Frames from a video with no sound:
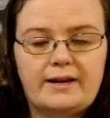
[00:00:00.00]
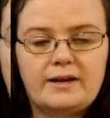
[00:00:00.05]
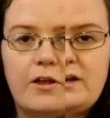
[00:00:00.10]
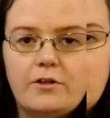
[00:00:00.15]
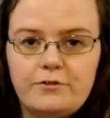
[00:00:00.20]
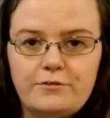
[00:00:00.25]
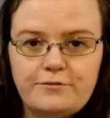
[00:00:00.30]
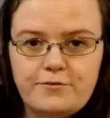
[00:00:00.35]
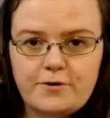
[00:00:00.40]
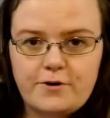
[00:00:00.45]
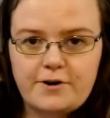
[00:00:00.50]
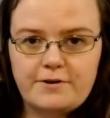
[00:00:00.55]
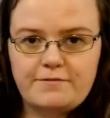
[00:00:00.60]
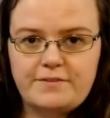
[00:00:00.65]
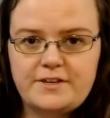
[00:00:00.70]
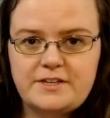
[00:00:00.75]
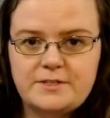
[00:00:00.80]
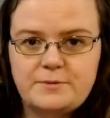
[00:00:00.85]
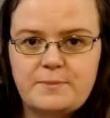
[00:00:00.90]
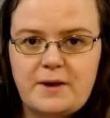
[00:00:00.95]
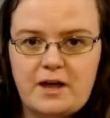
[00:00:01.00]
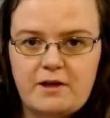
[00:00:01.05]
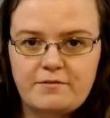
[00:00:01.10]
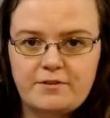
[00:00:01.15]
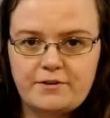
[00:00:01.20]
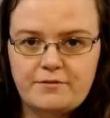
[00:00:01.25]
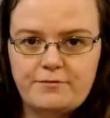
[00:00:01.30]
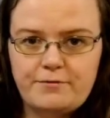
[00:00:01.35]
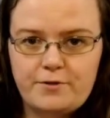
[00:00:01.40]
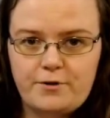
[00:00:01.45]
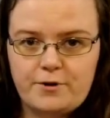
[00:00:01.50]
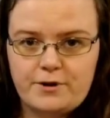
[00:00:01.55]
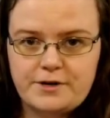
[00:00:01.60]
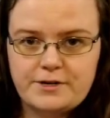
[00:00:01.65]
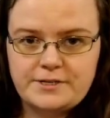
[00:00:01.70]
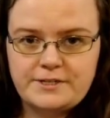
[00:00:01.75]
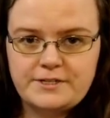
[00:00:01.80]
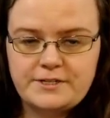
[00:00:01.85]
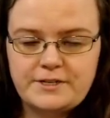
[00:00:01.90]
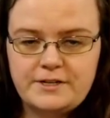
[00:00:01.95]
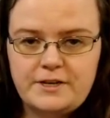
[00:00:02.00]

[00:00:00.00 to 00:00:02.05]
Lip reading: All 4 of these pelvic floors